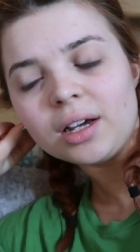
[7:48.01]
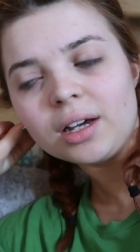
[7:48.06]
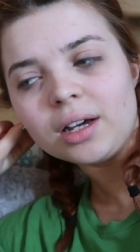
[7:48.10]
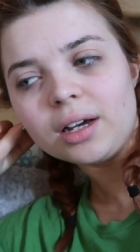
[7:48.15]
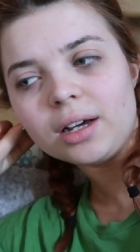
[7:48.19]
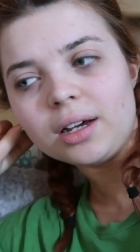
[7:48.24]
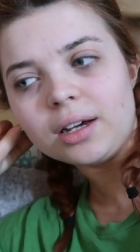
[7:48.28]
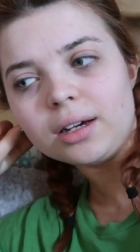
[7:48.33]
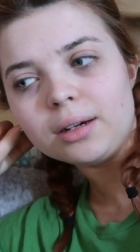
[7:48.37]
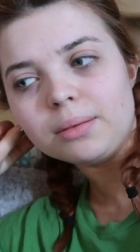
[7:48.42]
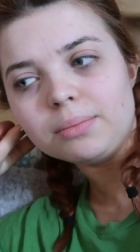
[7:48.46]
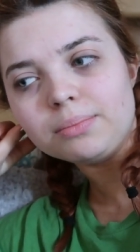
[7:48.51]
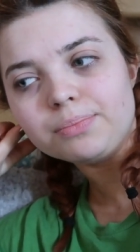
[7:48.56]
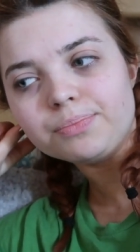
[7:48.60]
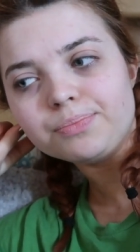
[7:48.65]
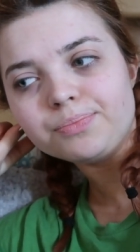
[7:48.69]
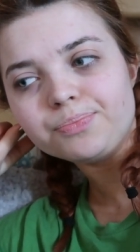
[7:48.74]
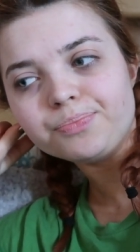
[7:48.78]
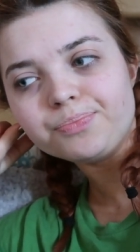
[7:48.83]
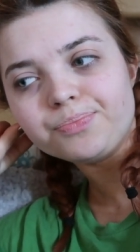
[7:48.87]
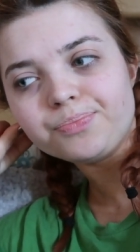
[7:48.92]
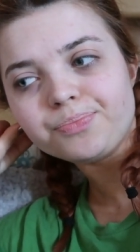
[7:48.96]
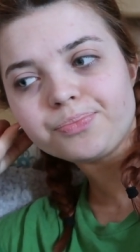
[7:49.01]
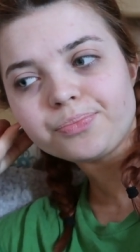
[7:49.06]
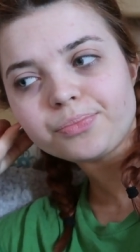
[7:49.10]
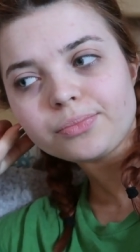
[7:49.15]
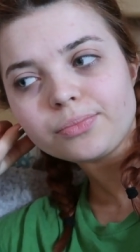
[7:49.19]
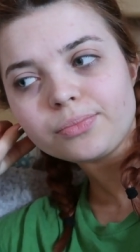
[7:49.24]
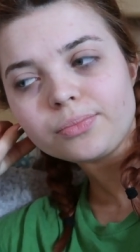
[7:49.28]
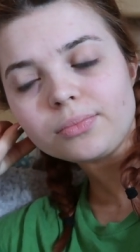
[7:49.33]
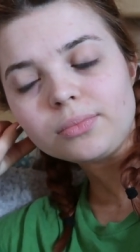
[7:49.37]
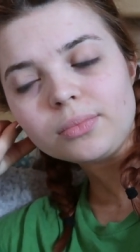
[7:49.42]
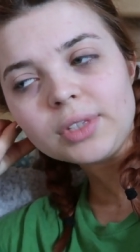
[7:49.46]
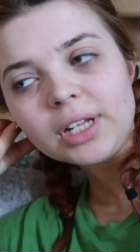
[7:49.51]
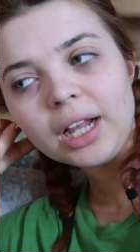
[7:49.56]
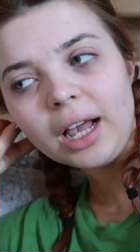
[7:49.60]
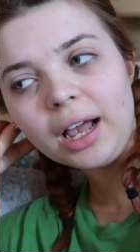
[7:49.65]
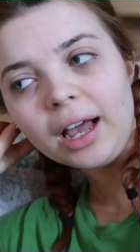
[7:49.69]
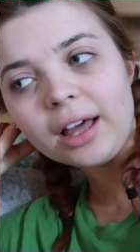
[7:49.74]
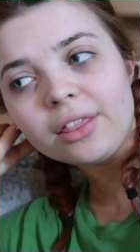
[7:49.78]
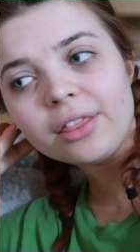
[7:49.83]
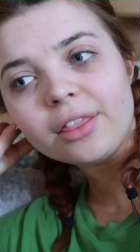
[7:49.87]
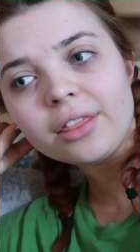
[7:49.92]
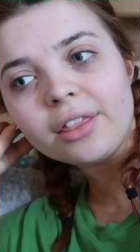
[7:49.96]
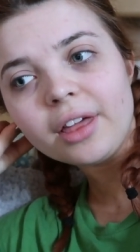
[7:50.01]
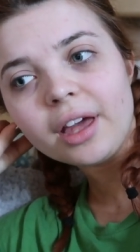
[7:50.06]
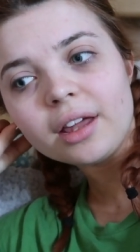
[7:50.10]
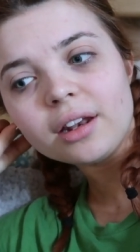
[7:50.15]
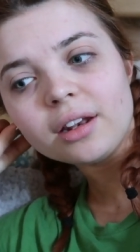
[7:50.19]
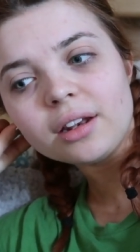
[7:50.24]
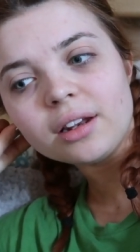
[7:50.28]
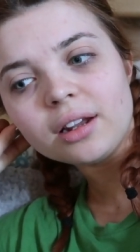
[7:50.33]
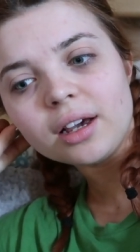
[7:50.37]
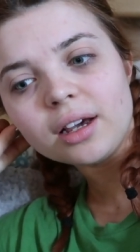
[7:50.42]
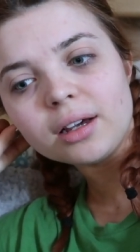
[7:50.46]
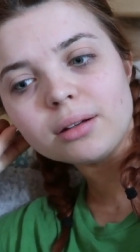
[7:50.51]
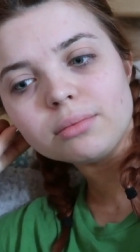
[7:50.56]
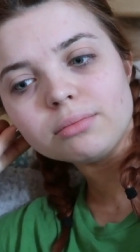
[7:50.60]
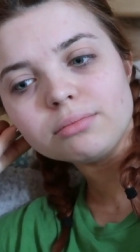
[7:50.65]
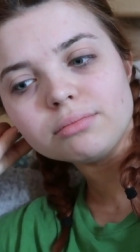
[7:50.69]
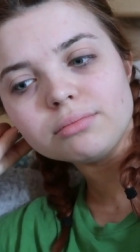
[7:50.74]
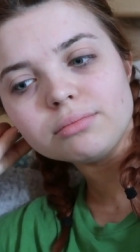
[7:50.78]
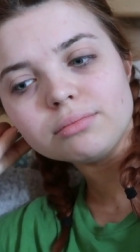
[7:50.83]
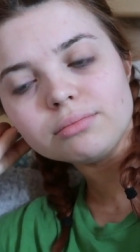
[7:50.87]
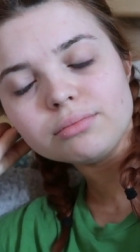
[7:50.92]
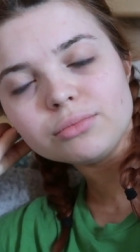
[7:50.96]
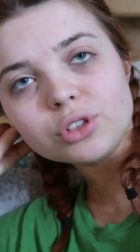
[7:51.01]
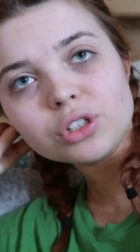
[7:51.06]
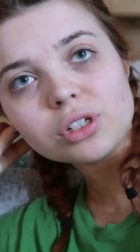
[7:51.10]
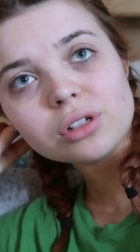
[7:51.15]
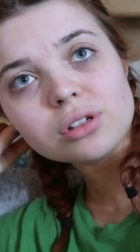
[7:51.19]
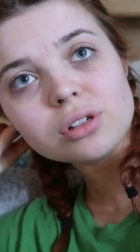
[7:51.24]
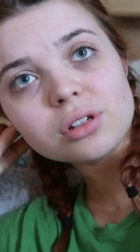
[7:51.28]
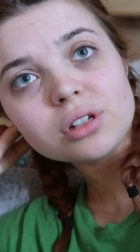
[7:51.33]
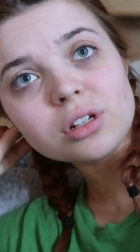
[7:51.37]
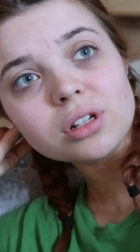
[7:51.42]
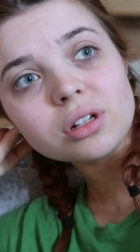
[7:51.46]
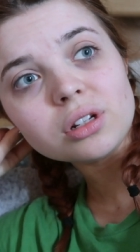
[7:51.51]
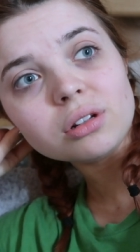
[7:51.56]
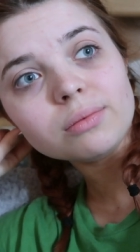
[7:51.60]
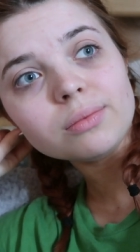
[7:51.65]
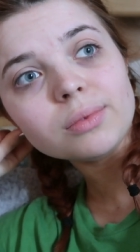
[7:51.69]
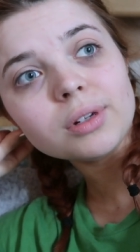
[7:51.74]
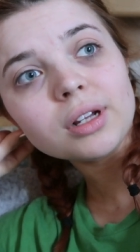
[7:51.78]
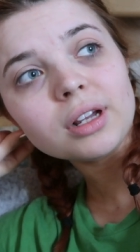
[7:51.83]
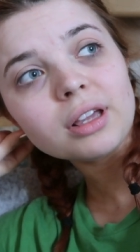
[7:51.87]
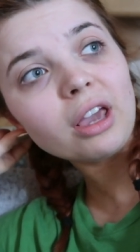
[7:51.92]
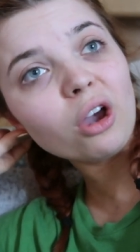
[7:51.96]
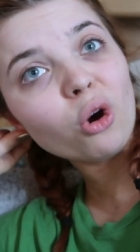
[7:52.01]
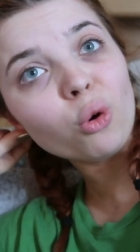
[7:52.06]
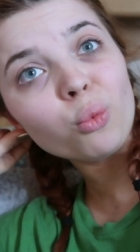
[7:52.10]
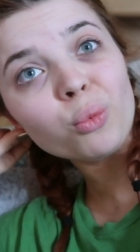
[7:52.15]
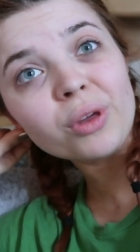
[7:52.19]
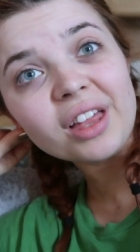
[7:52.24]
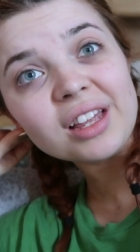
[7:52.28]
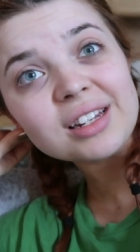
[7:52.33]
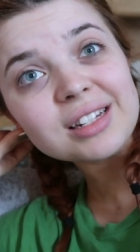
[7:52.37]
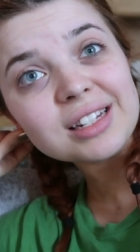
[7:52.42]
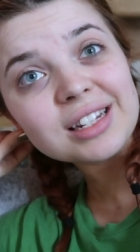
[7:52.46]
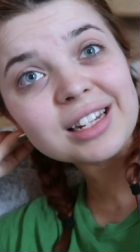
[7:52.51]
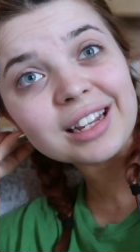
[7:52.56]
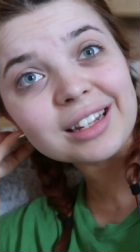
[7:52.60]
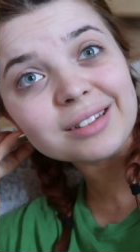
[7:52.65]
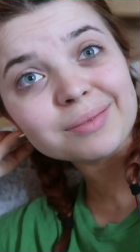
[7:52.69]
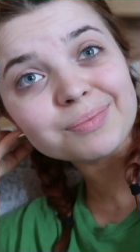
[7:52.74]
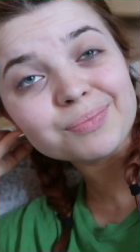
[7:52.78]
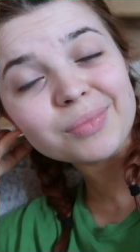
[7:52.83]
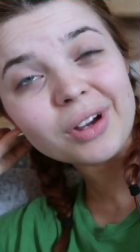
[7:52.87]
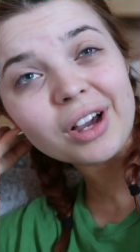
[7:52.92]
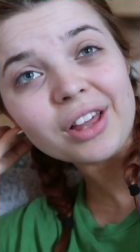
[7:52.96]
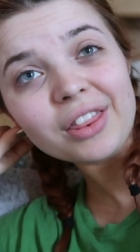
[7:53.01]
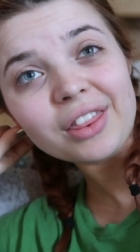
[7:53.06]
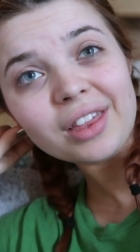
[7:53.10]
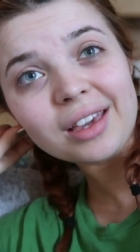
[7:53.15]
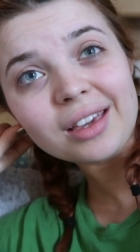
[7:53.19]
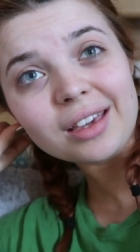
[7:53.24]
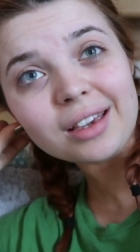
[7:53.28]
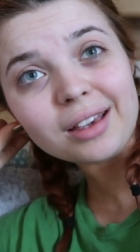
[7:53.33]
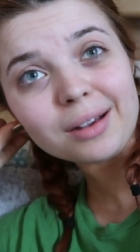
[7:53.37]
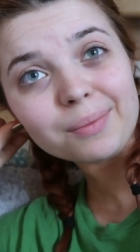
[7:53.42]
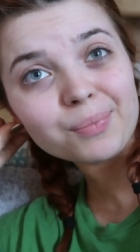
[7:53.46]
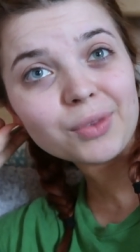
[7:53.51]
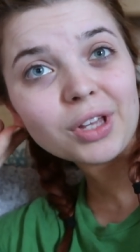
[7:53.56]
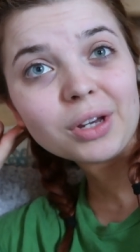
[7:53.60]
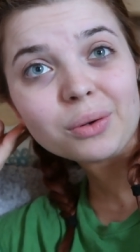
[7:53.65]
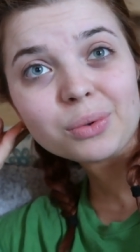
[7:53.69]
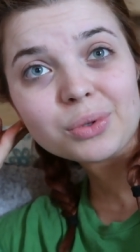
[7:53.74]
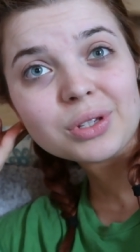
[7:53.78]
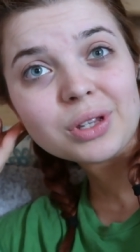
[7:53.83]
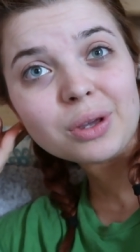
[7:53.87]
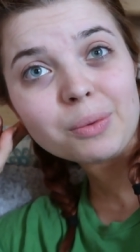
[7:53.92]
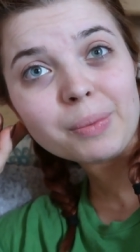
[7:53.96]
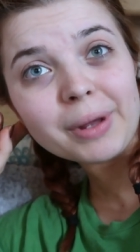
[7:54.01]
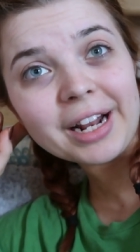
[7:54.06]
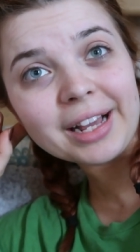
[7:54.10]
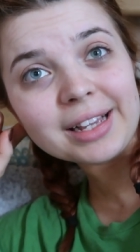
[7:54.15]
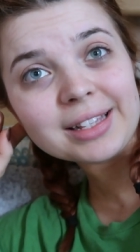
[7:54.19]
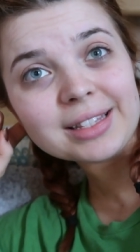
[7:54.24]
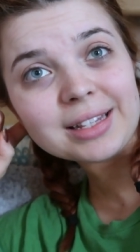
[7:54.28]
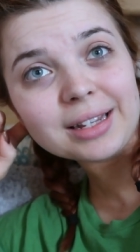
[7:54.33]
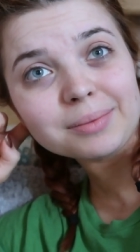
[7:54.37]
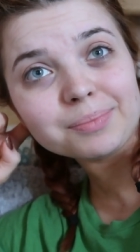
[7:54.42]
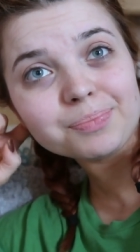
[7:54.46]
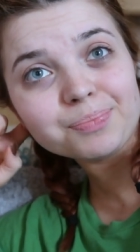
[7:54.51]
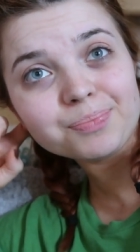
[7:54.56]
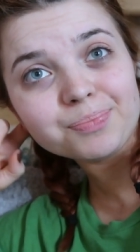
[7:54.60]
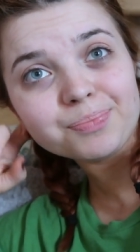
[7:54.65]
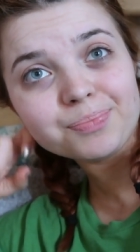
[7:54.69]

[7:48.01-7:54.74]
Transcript: And then just get on with editing, I think. I will see you a bit later.